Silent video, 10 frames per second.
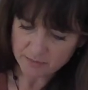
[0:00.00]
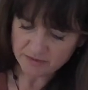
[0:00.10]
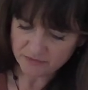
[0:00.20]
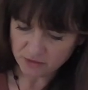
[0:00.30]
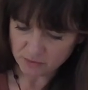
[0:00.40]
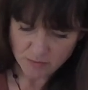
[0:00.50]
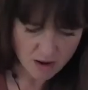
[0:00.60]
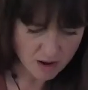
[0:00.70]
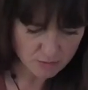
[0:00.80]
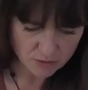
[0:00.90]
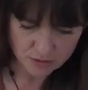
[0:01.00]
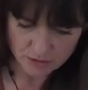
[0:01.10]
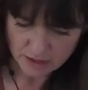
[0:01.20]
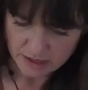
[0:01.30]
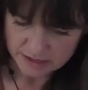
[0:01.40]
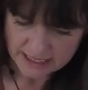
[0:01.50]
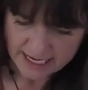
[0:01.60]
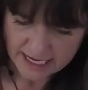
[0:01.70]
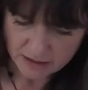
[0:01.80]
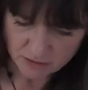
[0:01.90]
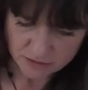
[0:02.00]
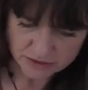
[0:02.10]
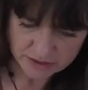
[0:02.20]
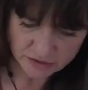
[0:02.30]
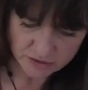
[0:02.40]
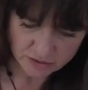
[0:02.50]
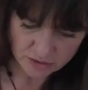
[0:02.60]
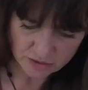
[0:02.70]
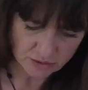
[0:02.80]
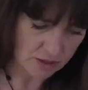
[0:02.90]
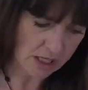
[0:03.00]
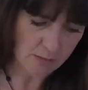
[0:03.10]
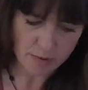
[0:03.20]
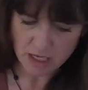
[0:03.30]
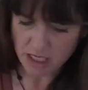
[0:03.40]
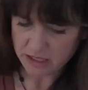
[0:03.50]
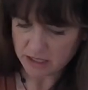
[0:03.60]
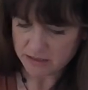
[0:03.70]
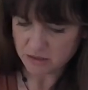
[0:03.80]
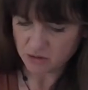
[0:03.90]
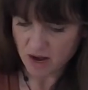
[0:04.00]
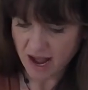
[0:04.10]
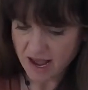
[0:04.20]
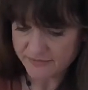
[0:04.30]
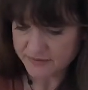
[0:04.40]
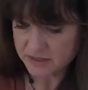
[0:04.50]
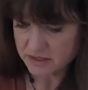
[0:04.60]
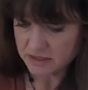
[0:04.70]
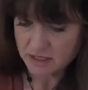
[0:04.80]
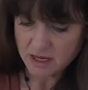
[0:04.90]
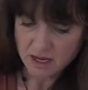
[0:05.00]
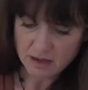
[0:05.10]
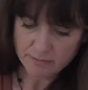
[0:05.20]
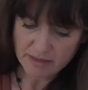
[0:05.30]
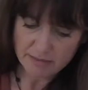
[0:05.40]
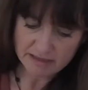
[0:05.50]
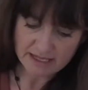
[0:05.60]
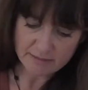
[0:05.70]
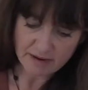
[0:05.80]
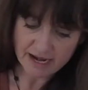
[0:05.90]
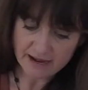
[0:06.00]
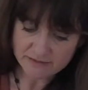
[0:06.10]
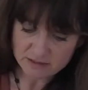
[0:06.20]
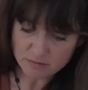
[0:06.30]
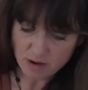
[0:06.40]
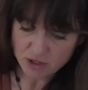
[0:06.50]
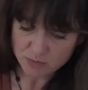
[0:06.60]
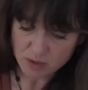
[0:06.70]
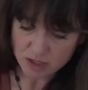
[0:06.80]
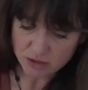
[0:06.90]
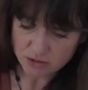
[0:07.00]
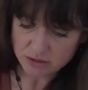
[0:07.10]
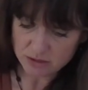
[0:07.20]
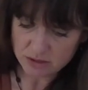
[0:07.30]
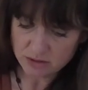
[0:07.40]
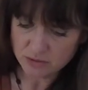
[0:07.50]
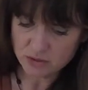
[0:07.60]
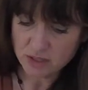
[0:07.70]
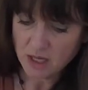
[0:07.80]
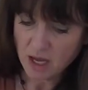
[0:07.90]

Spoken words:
If your mom or dad or sister or anybody does crafts, maybe they might have some Mod Podge you can use.